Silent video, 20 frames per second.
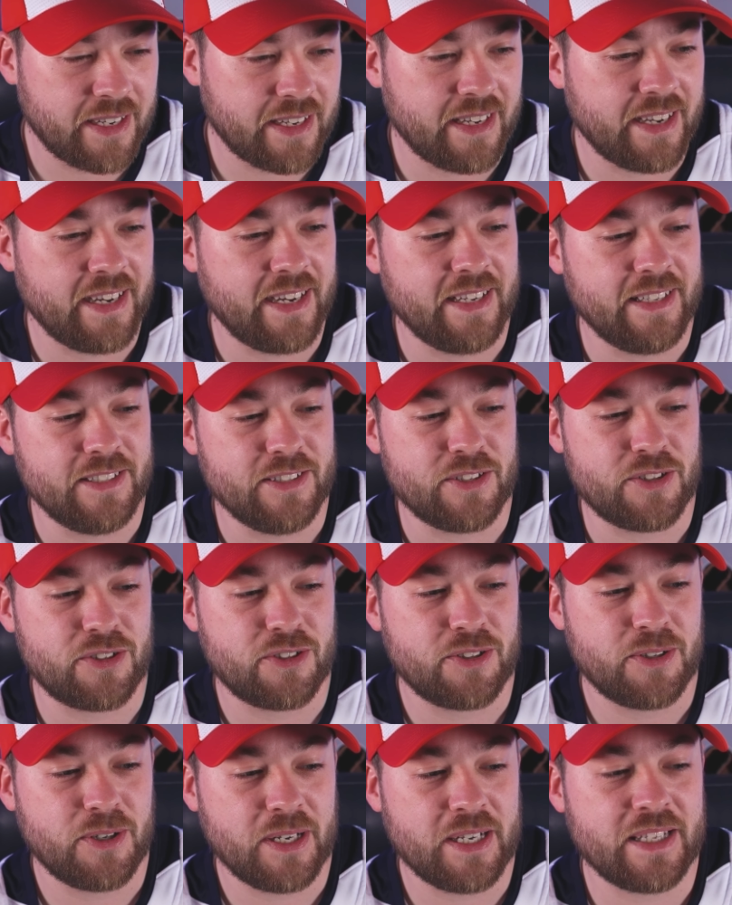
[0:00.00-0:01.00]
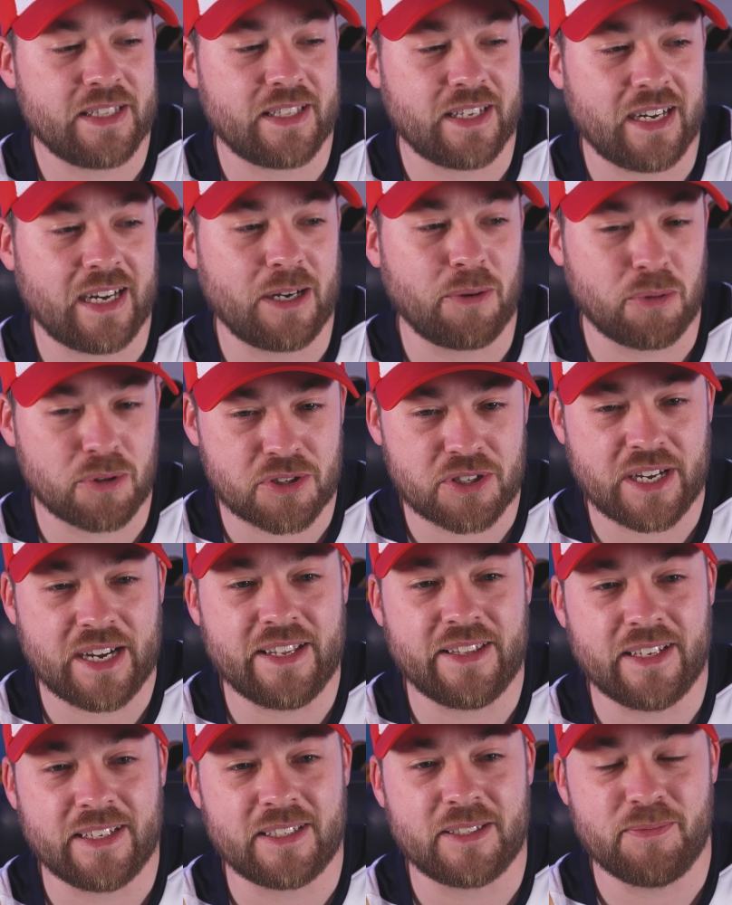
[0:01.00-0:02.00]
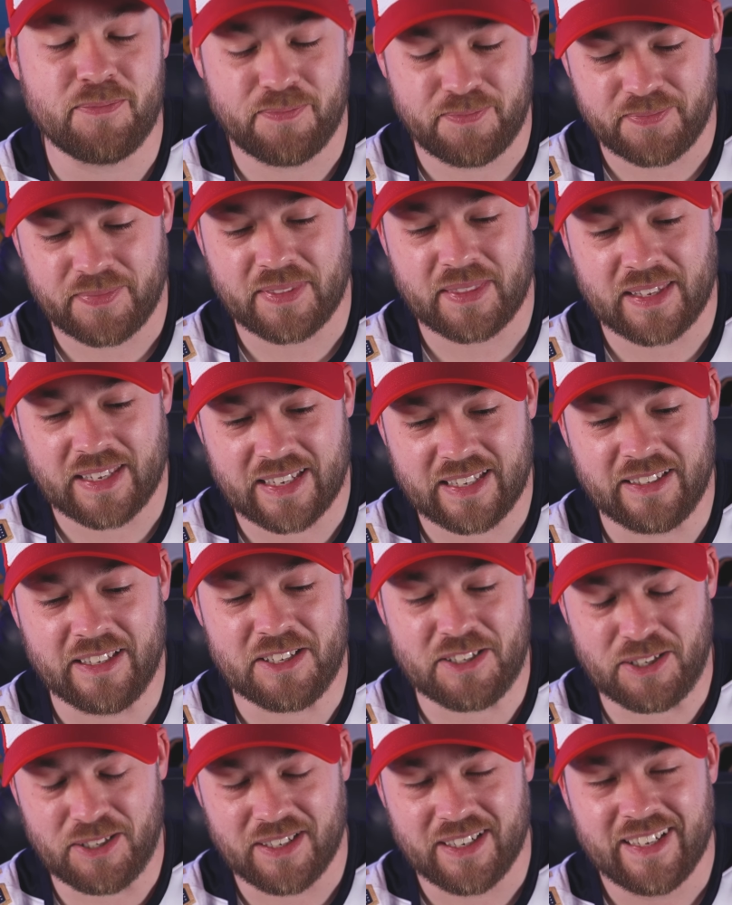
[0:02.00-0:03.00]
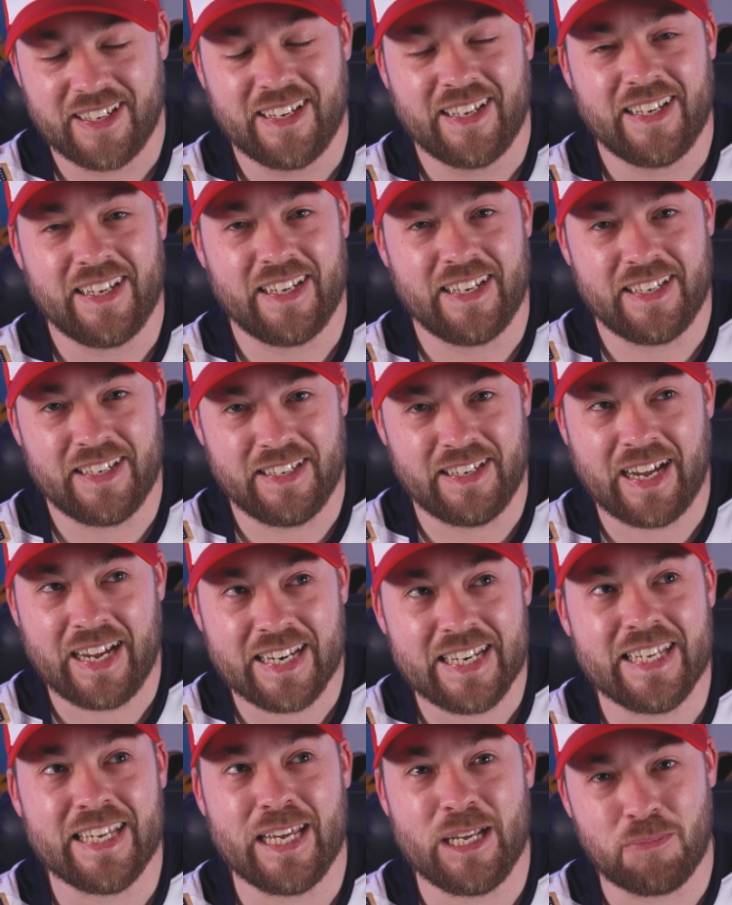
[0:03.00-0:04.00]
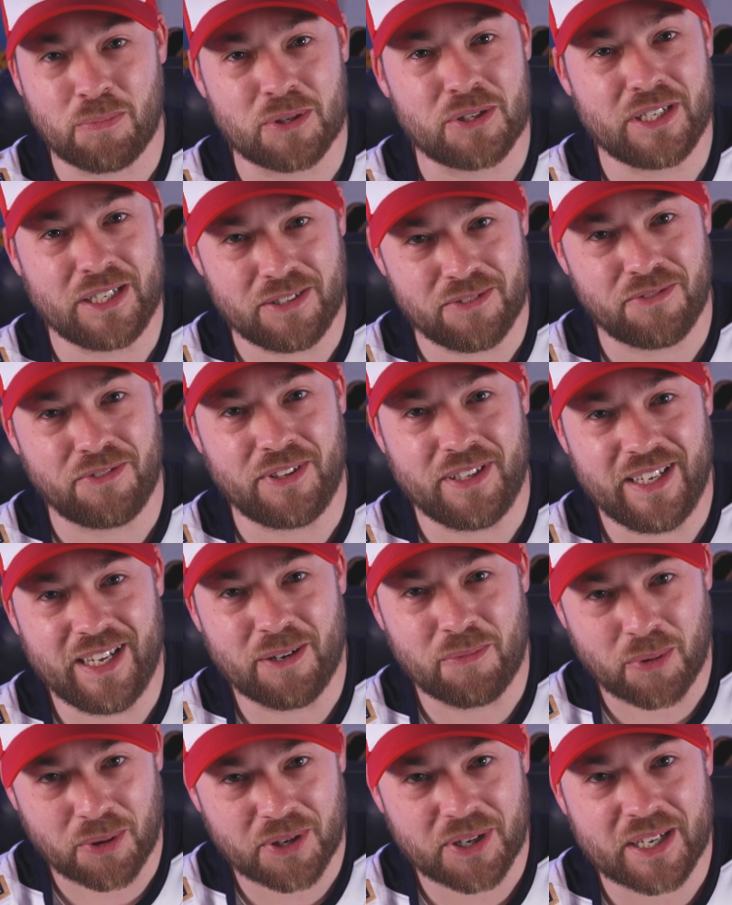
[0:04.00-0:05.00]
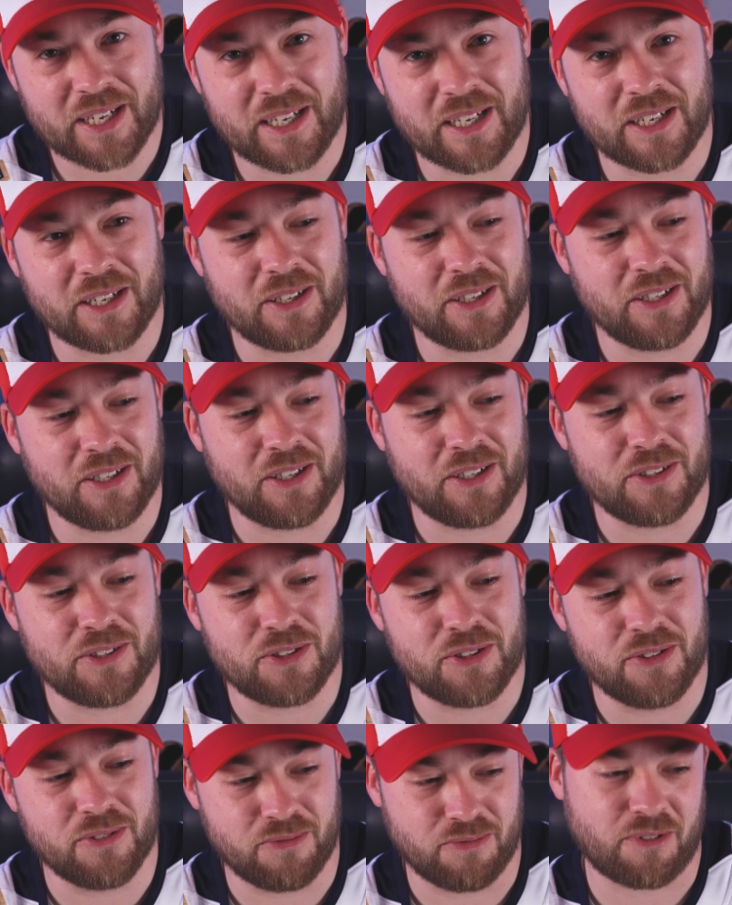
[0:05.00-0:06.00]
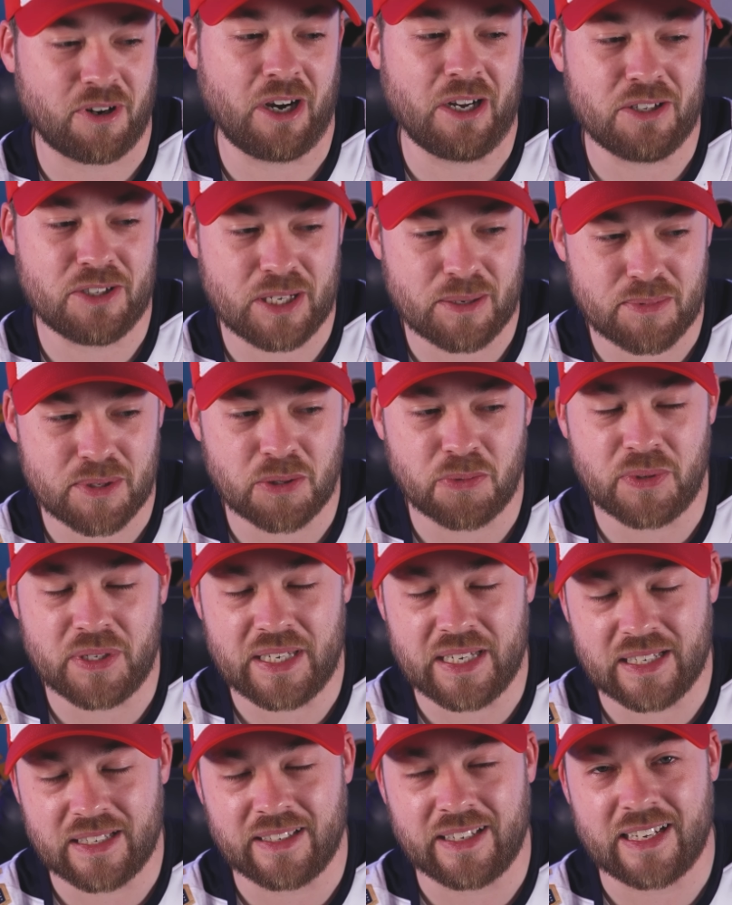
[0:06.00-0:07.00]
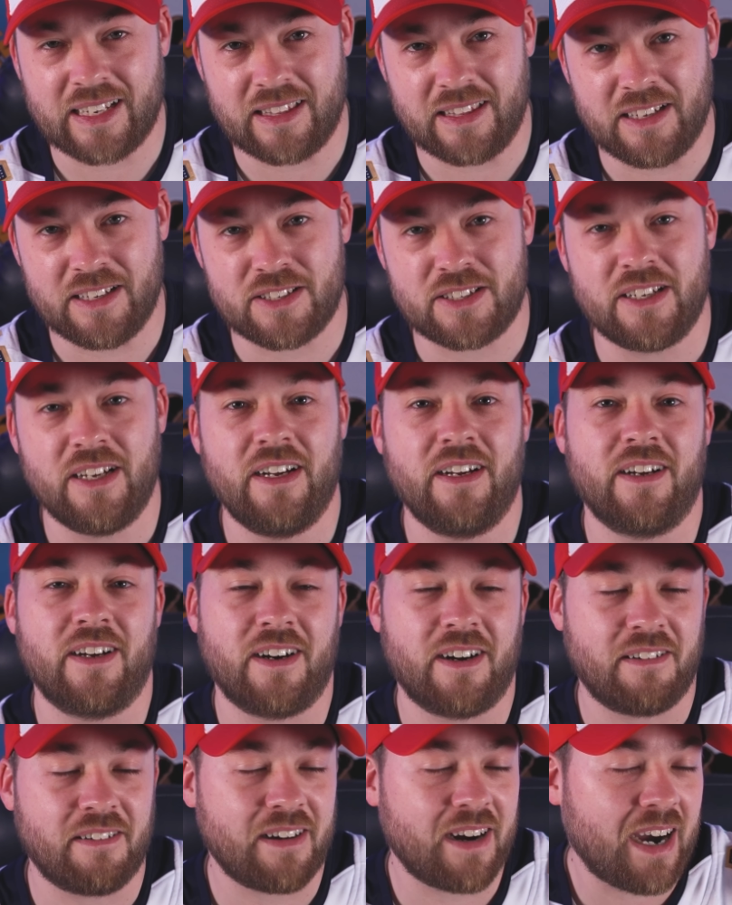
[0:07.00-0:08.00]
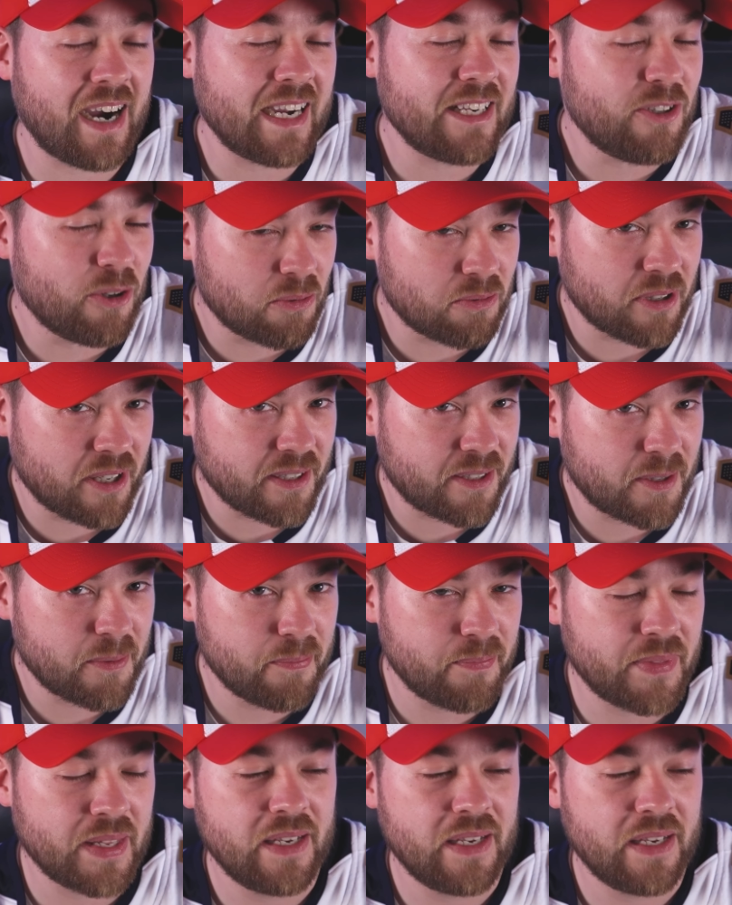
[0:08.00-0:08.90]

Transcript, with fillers: And it, I will say that, listen, 98% of the Burger King uh, concepts that we get like this, I don't like.